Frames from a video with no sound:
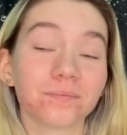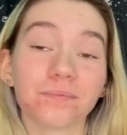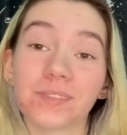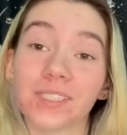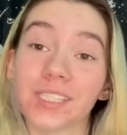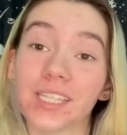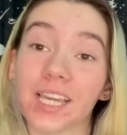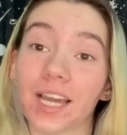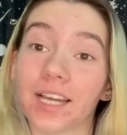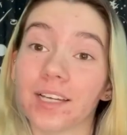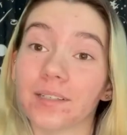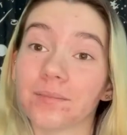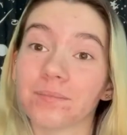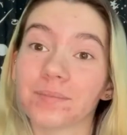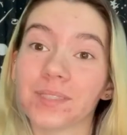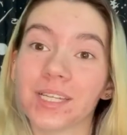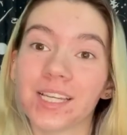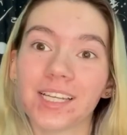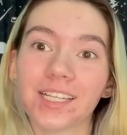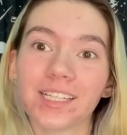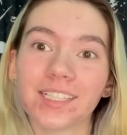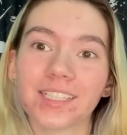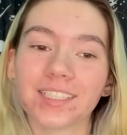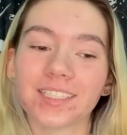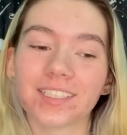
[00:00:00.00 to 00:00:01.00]
Yeah.
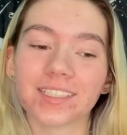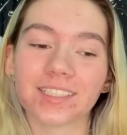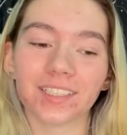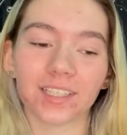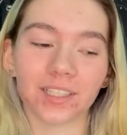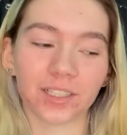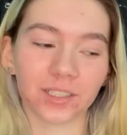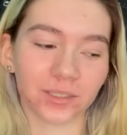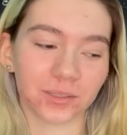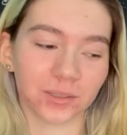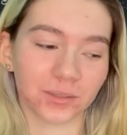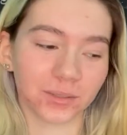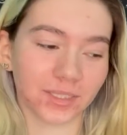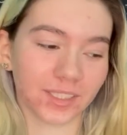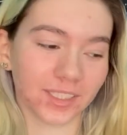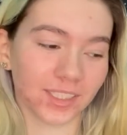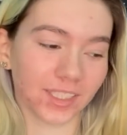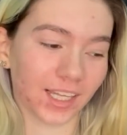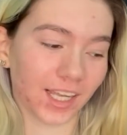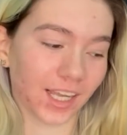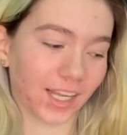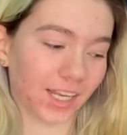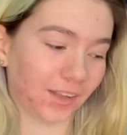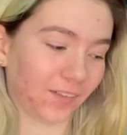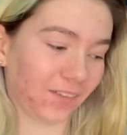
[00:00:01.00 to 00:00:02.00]
So
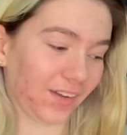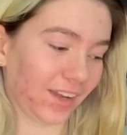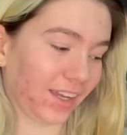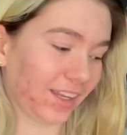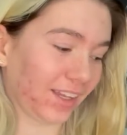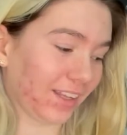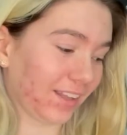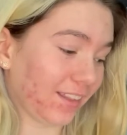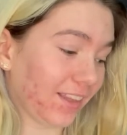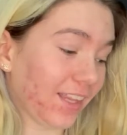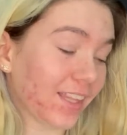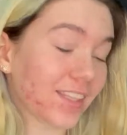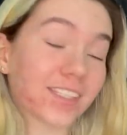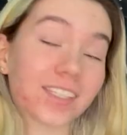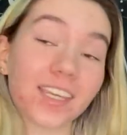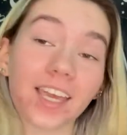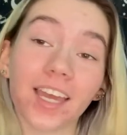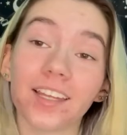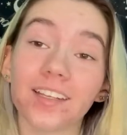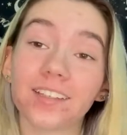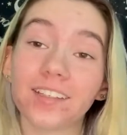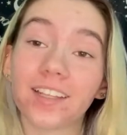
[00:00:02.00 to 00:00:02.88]
anyway, let's get